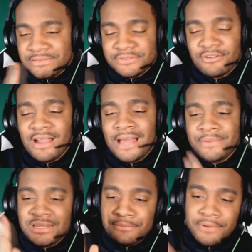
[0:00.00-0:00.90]
subscribe,
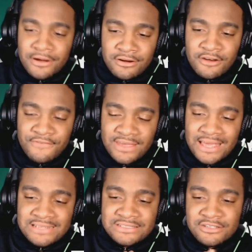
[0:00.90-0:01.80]
hit the bell
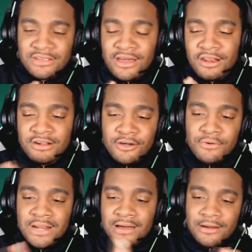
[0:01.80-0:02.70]
notification so y'all know
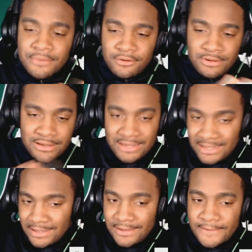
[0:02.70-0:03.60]
when I upload
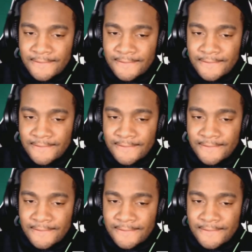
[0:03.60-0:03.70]
again.